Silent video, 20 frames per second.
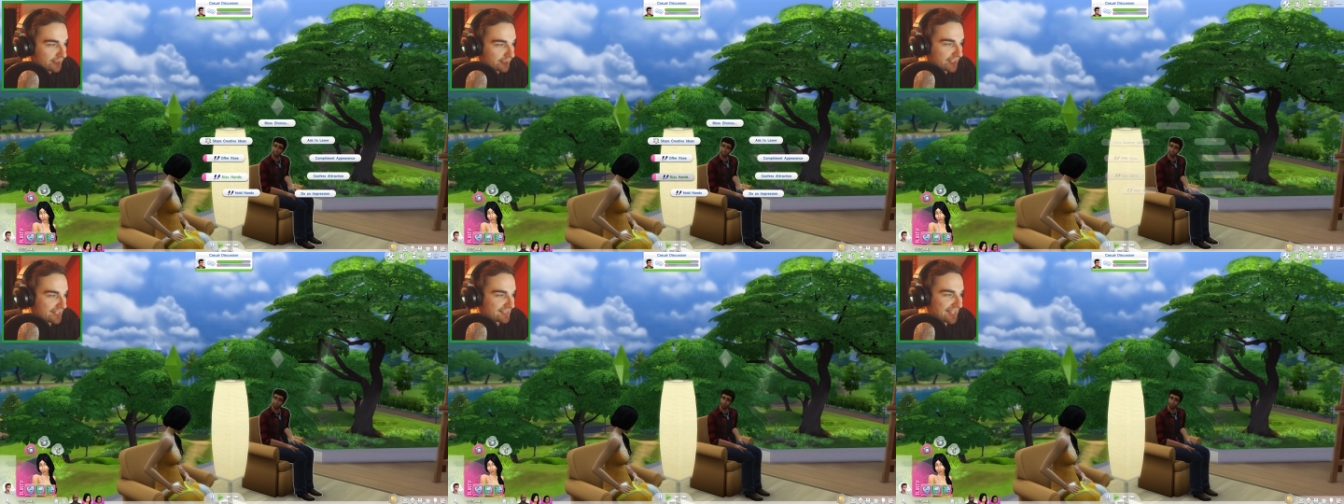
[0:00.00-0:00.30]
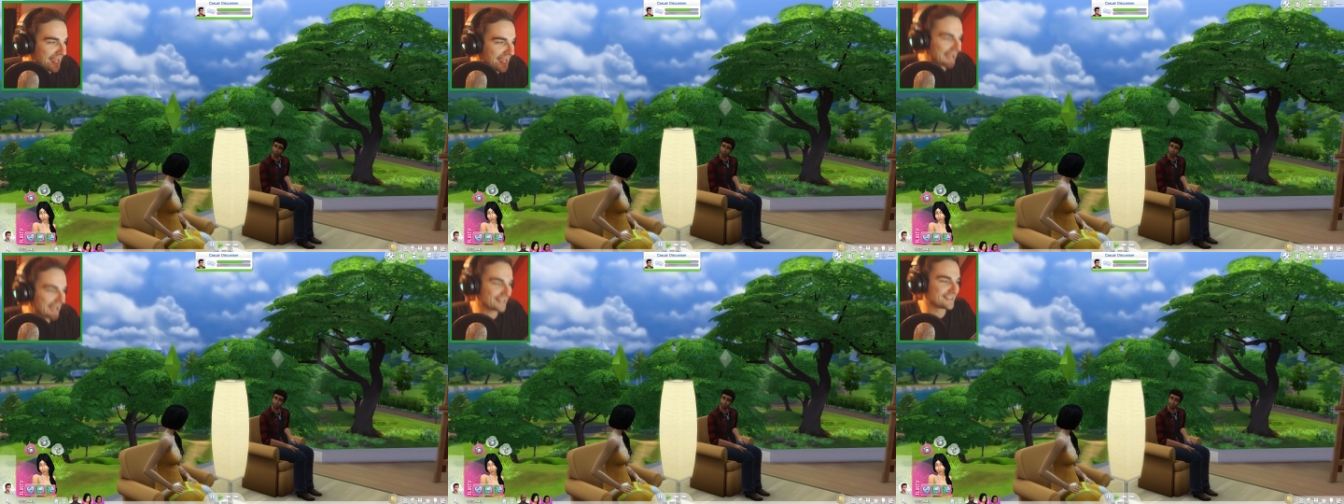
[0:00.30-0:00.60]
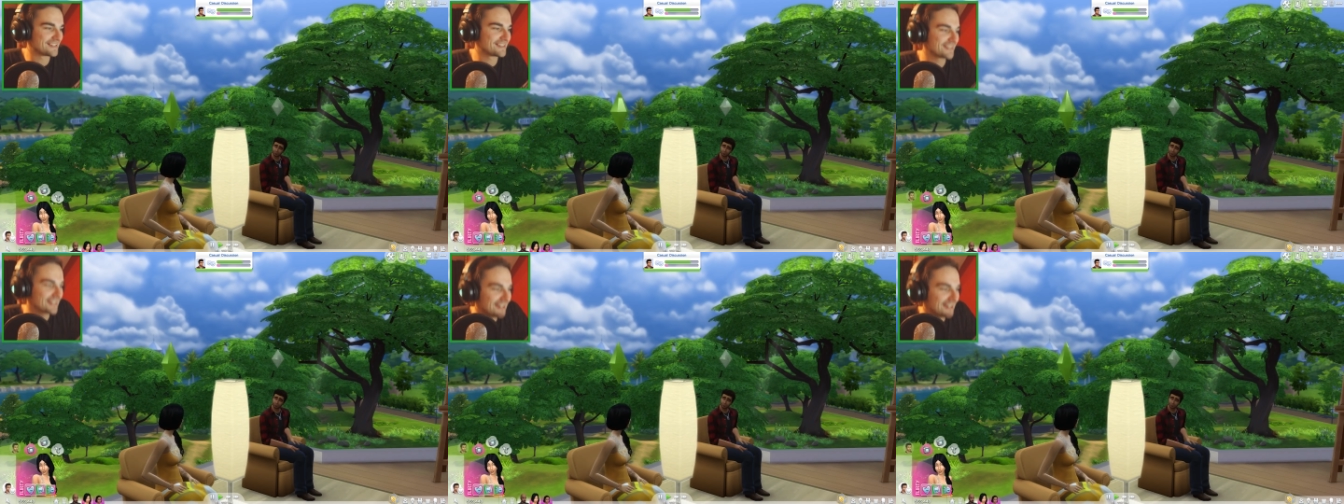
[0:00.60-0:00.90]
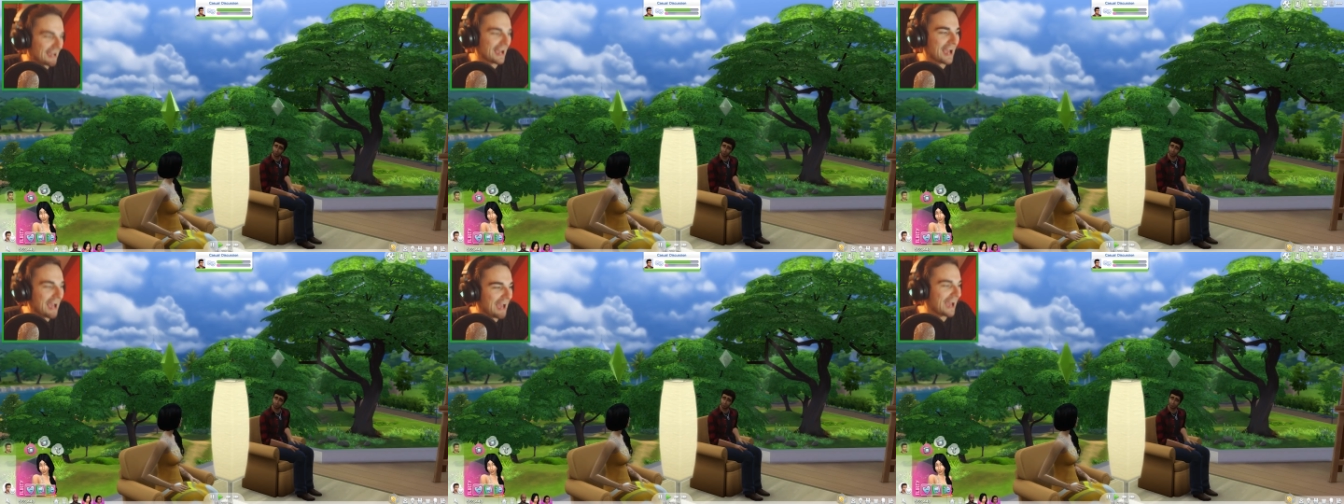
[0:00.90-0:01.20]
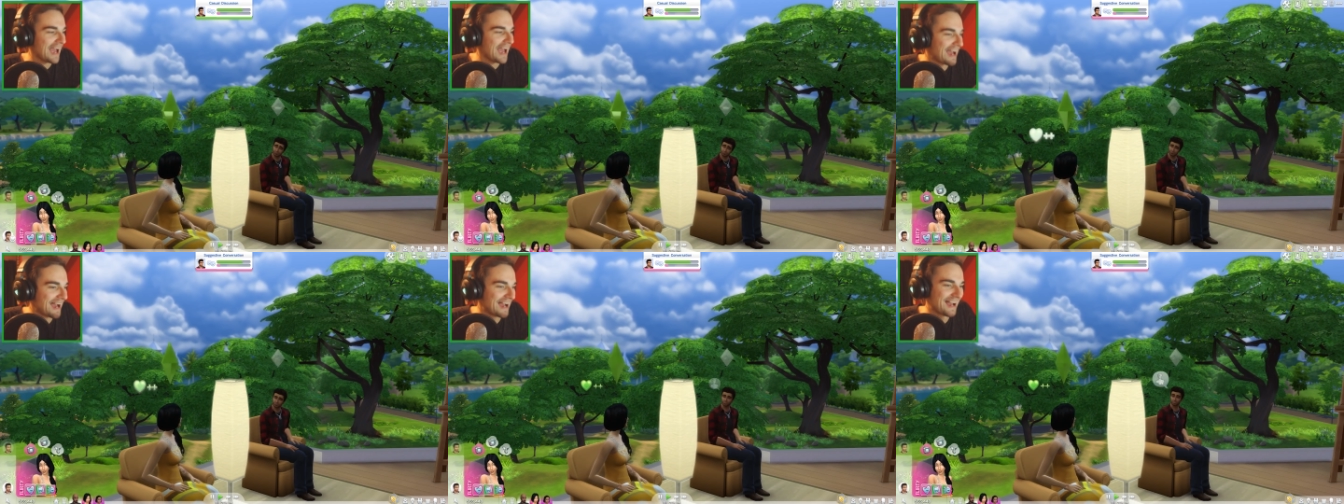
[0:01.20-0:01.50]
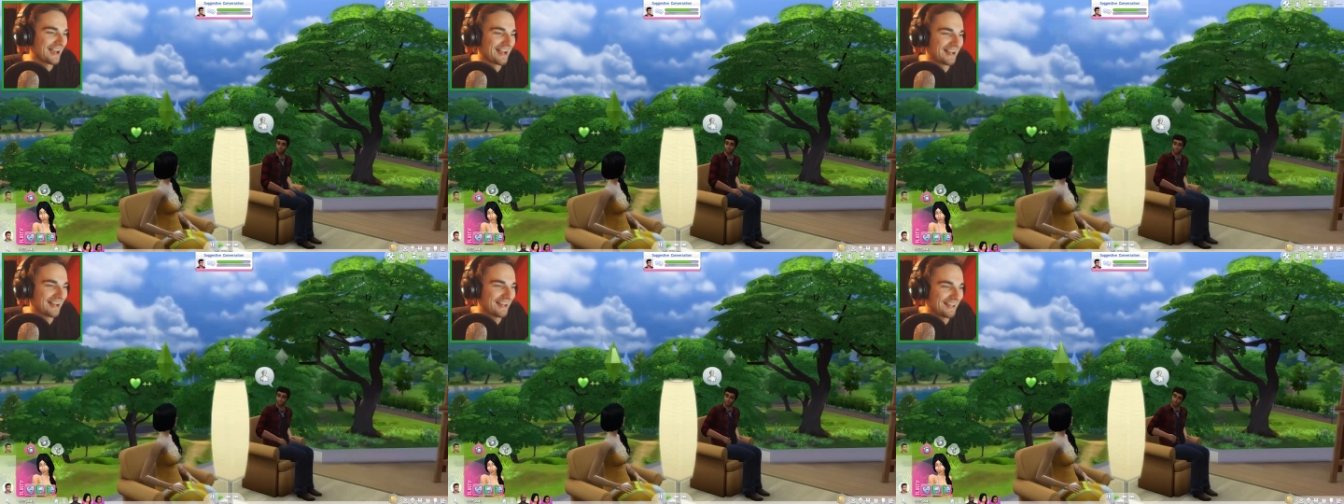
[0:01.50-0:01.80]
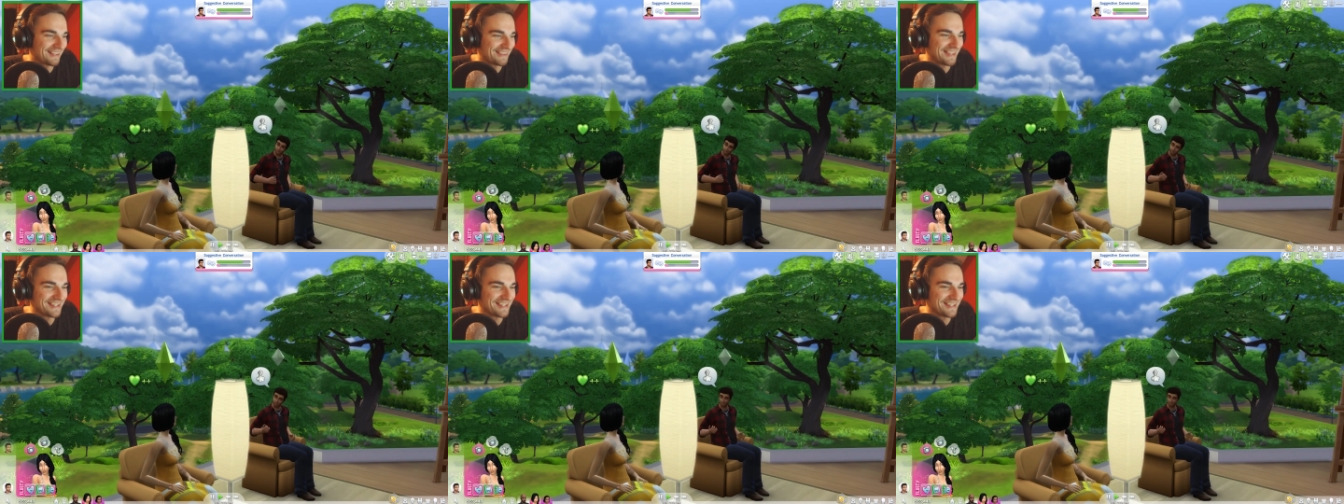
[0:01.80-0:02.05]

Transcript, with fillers: Kiss hands. Ah,